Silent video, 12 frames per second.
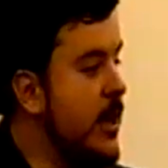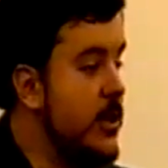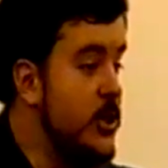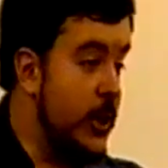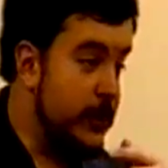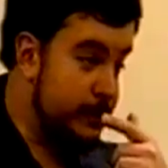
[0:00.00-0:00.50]

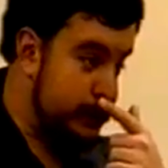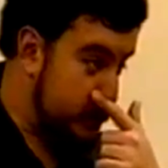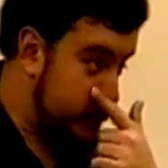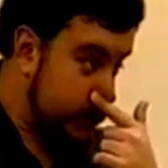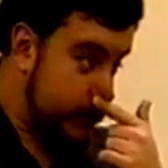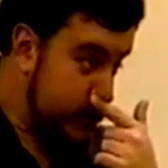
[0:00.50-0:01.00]
So,
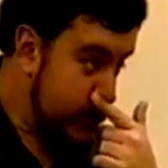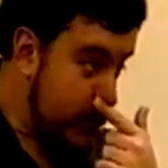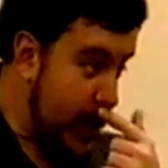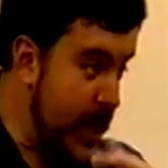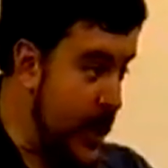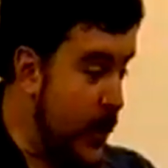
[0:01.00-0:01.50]

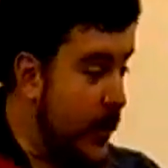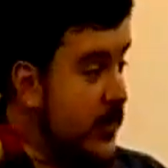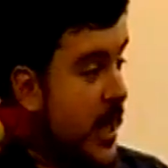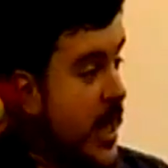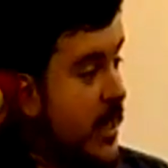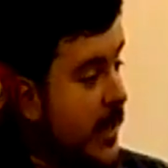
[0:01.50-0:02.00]
anyway,
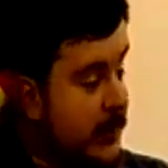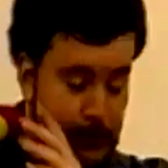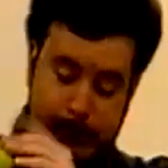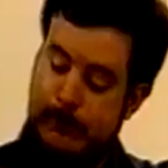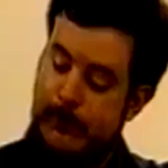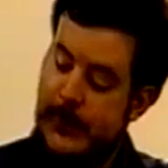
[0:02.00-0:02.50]

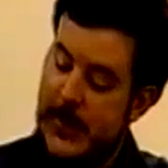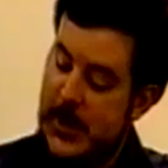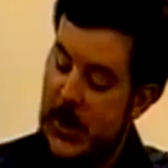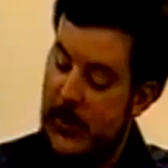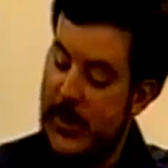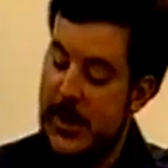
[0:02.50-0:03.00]

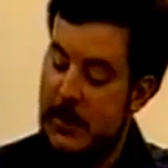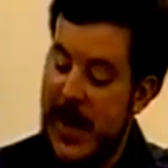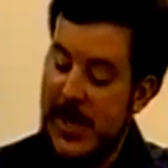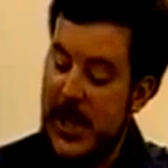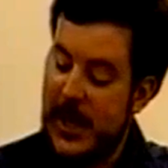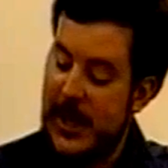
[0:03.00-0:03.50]
So
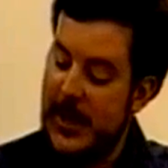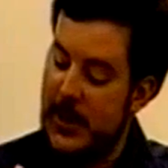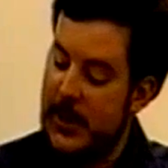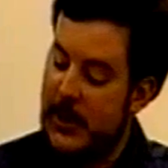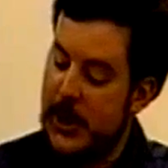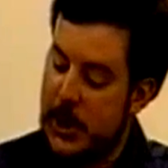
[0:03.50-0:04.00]
basically
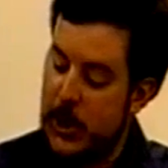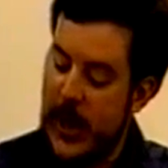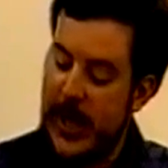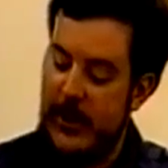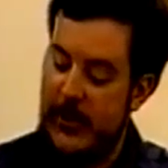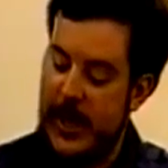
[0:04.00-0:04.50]
the
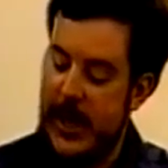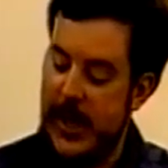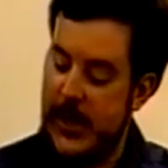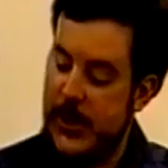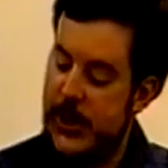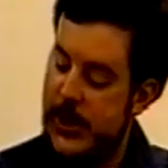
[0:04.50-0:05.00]
trick of it
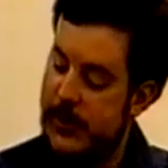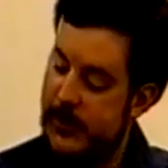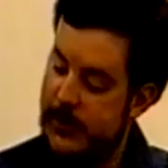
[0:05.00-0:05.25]
is,